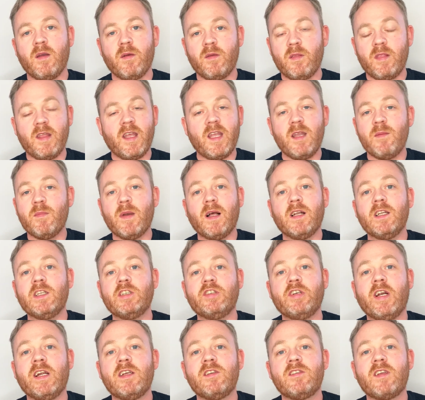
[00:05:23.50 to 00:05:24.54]
email
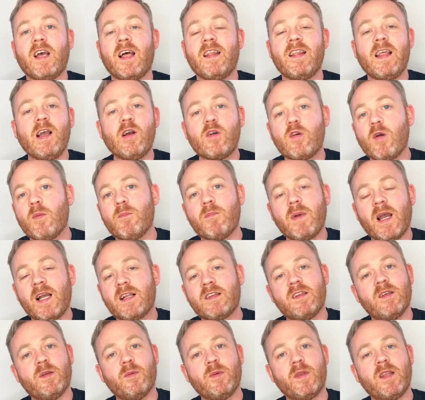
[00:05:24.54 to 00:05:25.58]
address, and they'll come back
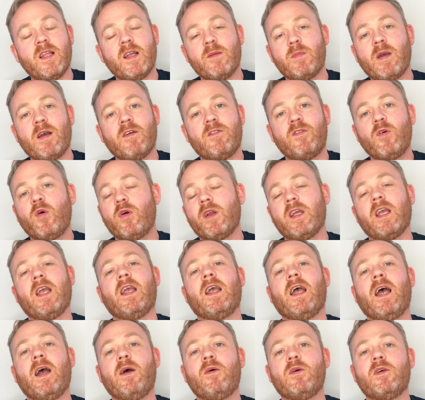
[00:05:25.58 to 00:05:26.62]
to you within about 48
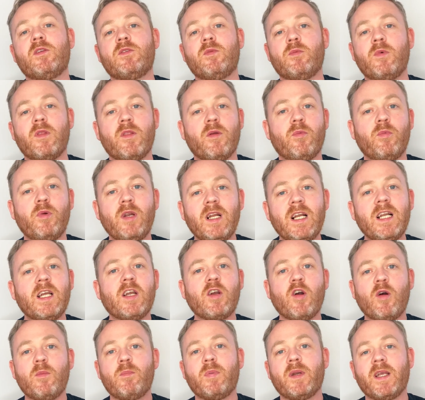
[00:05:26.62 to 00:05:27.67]
hours with a really
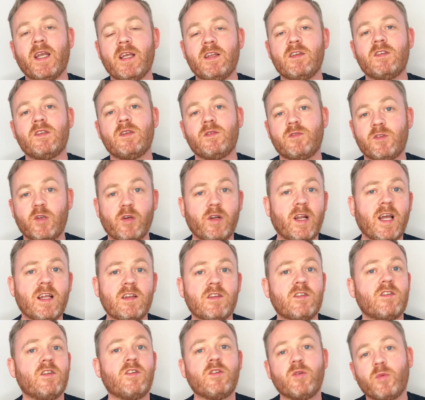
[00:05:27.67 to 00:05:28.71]
comprehensive, good
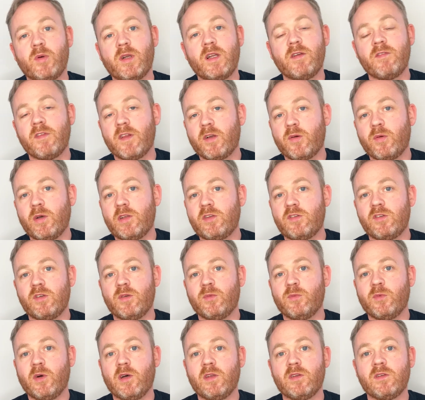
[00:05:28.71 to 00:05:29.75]
answer to whatever the
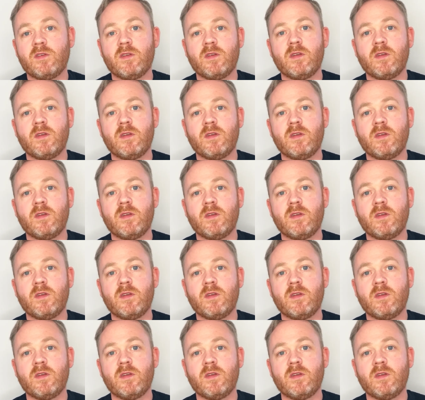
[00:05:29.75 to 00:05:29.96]
question was.